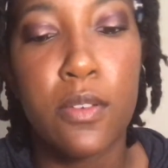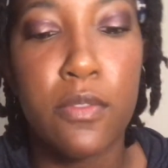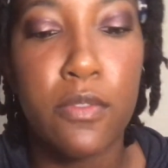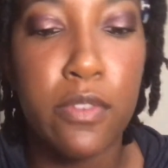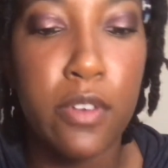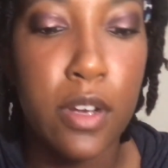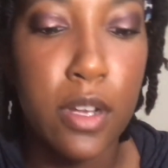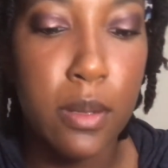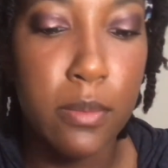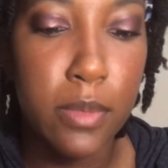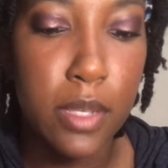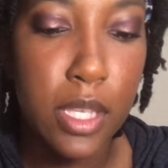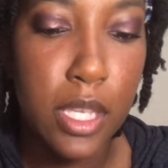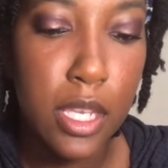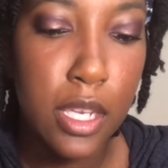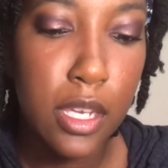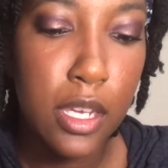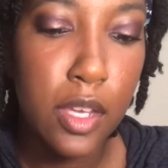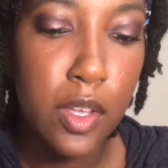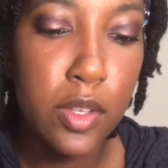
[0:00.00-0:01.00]
from
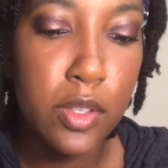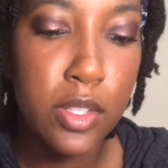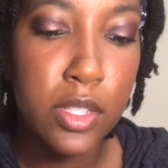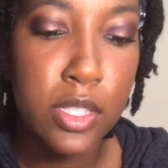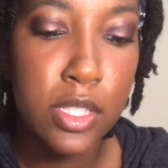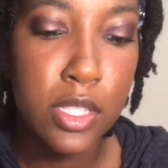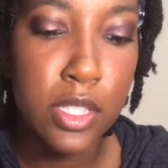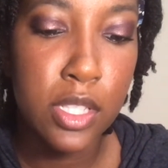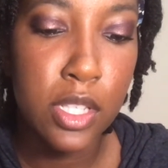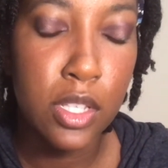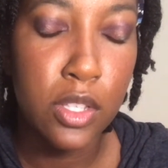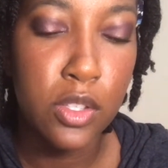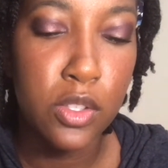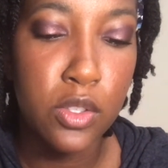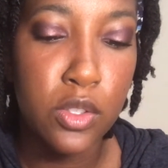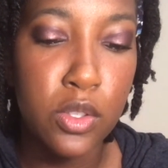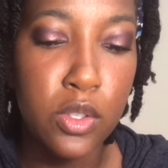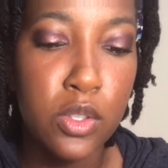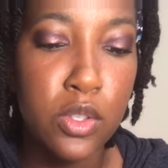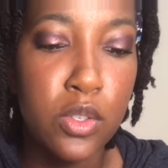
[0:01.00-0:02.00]
Clean Color, this is a
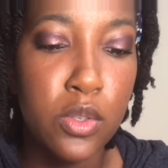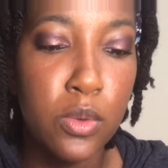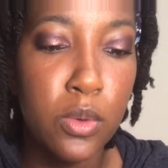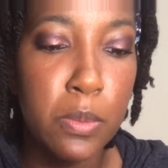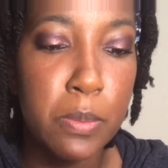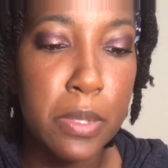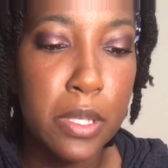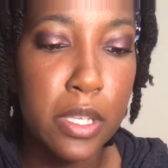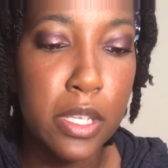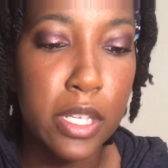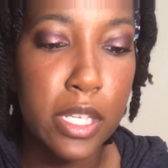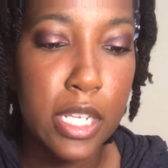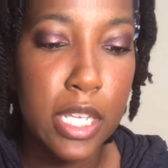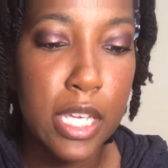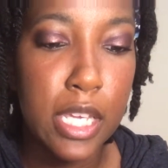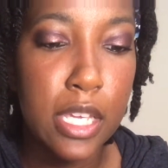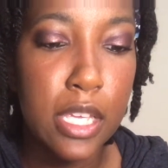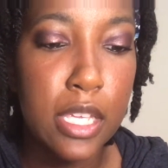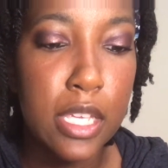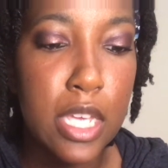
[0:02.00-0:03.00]
Doability